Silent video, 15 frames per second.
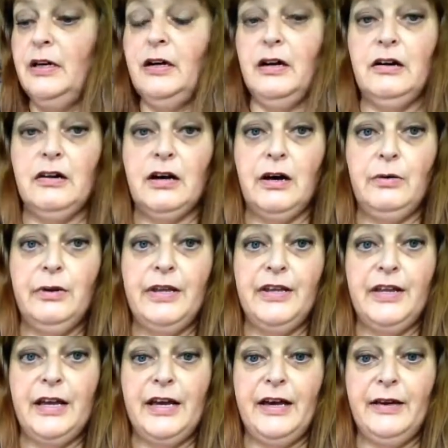I'll go
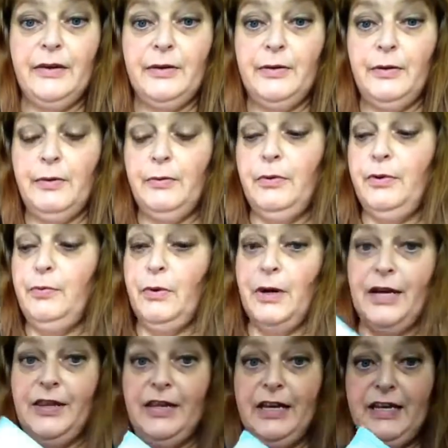in there with
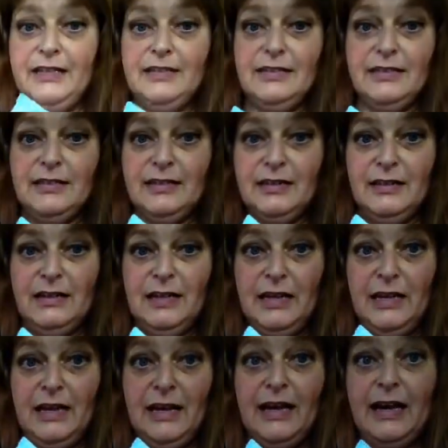one of these
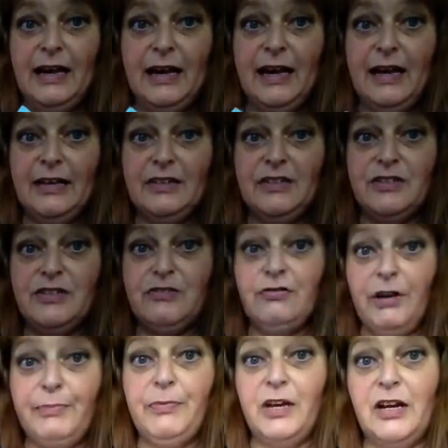and
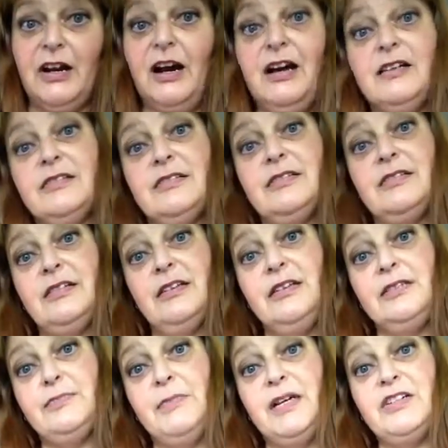scrub the glass
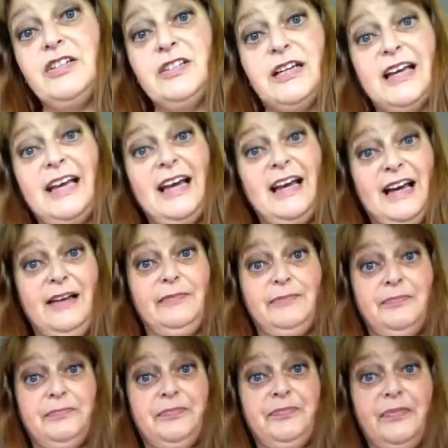as much as I can.
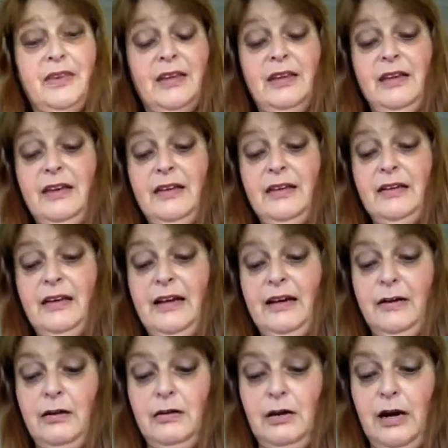
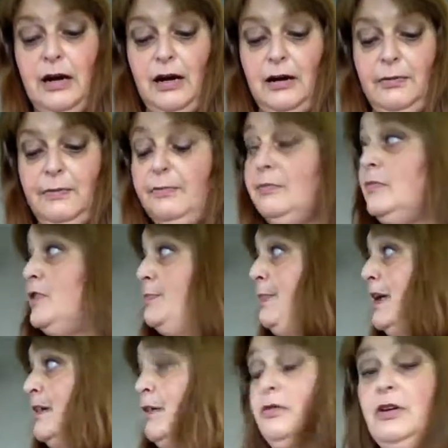Now,
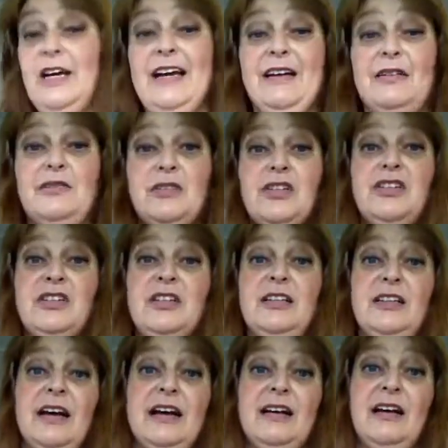depending on how dirty
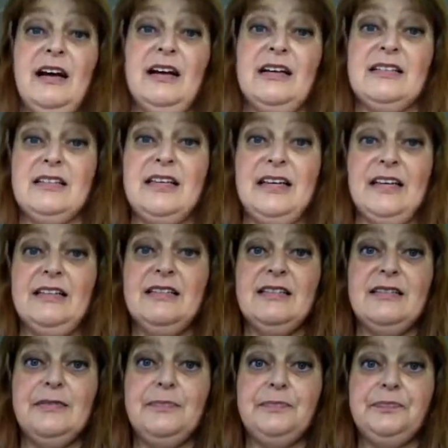that glass is,